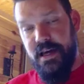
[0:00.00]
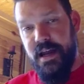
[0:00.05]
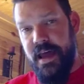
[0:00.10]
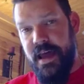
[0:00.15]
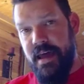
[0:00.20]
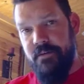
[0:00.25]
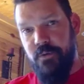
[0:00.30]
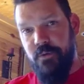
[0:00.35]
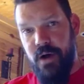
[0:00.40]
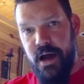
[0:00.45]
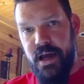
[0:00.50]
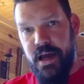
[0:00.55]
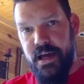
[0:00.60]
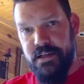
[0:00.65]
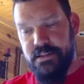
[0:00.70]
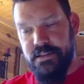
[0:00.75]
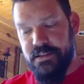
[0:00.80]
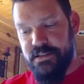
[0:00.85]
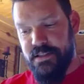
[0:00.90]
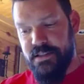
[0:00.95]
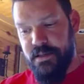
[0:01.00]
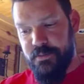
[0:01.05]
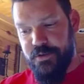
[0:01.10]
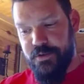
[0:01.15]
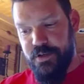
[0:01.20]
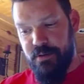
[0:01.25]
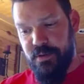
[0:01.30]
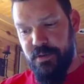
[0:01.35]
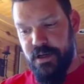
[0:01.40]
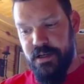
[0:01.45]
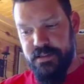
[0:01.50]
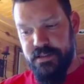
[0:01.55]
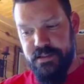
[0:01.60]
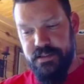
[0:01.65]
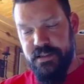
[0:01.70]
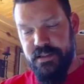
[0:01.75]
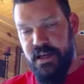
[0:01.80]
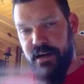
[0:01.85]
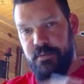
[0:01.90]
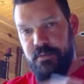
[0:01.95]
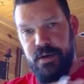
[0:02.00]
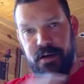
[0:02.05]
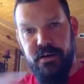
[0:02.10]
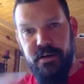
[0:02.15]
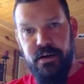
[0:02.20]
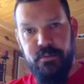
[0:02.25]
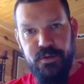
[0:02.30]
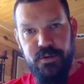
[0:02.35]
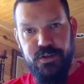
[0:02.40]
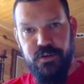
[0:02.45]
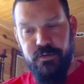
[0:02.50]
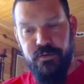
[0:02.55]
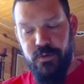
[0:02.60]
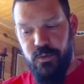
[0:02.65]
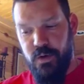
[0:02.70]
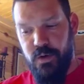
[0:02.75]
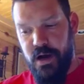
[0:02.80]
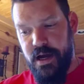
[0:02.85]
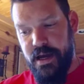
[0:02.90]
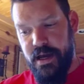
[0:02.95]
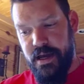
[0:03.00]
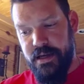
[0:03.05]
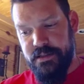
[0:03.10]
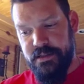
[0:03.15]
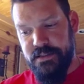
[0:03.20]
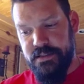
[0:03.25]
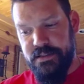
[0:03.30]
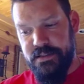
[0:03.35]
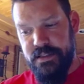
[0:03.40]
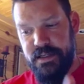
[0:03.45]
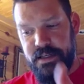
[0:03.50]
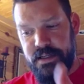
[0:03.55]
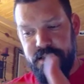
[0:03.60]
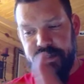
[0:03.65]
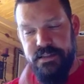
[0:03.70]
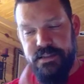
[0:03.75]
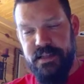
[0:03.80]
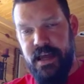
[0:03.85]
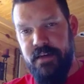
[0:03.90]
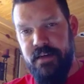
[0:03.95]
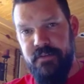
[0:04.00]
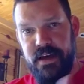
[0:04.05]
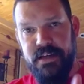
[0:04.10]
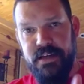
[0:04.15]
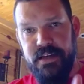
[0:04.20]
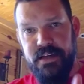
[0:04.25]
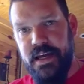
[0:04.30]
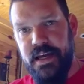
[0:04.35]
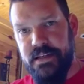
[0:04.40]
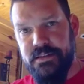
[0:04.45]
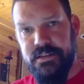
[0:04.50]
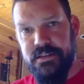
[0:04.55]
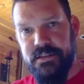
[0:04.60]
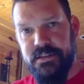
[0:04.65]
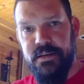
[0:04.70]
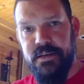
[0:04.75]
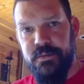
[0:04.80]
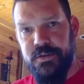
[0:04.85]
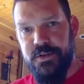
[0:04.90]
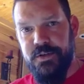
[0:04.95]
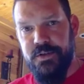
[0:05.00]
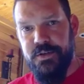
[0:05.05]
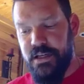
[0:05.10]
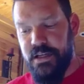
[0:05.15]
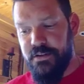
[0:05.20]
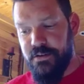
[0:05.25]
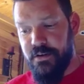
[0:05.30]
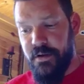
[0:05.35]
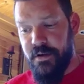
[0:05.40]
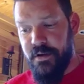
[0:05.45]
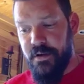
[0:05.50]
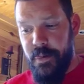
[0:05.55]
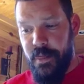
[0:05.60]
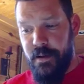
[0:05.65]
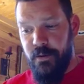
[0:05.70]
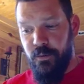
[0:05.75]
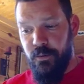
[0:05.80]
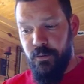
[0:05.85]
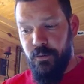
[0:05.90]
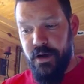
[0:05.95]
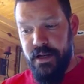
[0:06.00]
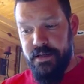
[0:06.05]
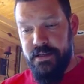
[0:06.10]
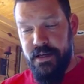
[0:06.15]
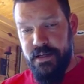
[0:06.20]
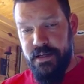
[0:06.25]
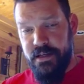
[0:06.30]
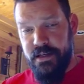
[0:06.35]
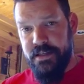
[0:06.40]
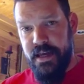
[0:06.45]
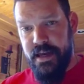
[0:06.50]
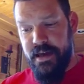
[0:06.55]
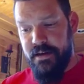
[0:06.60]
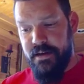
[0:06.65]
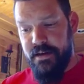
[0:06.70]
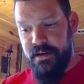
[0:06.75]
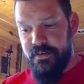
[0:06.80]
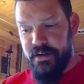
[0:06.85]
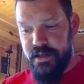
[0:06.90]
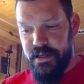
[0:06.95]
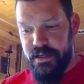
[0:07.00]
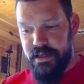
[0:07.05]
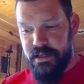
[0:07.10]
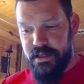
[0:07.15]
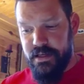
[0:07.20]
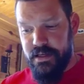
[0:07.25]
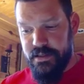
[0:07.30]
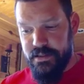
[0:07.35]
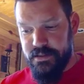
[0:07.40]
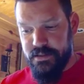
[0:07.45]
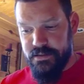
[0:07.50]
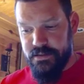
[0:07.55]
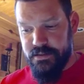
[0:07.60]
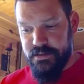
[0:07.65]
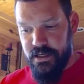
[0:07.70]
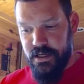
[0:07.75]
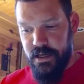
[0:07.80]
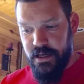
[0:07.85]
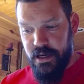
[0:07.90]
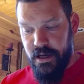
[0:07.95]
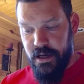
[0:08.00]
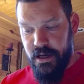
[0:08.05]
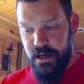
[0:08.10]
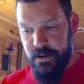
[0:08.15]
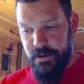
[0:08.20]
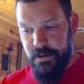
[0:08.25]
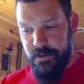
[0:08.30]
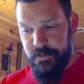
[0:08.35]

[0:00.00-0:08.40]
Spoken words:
it does not have y-axis symmetry because it's not a mirror image over the y-axis. It doesn't have x-axis symmetry either. What it does have is